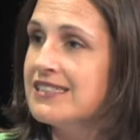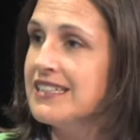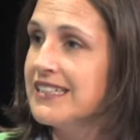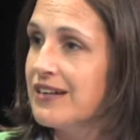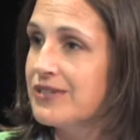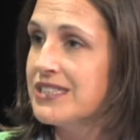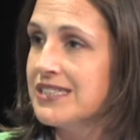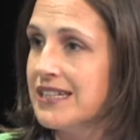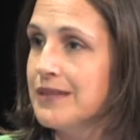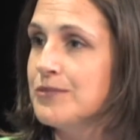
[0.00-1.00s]
and now it's
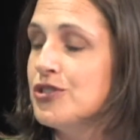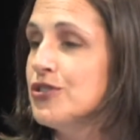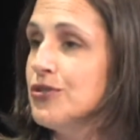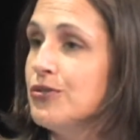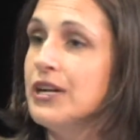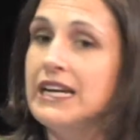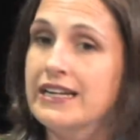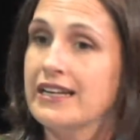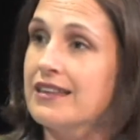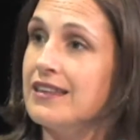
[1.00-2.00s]
time to
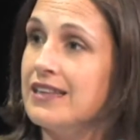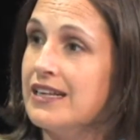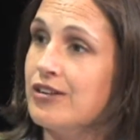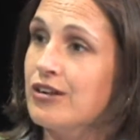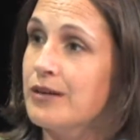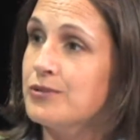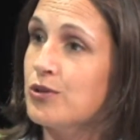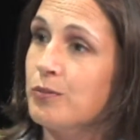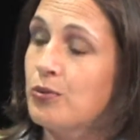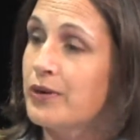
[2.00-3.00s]
get the theater up
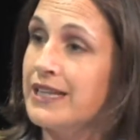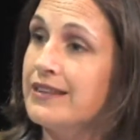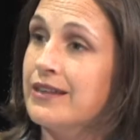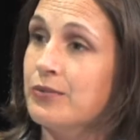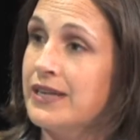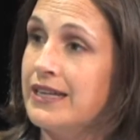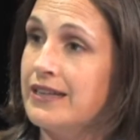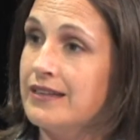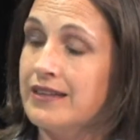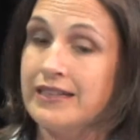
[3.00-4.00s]
to a point that
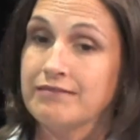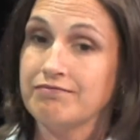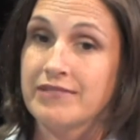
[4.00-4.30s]
we that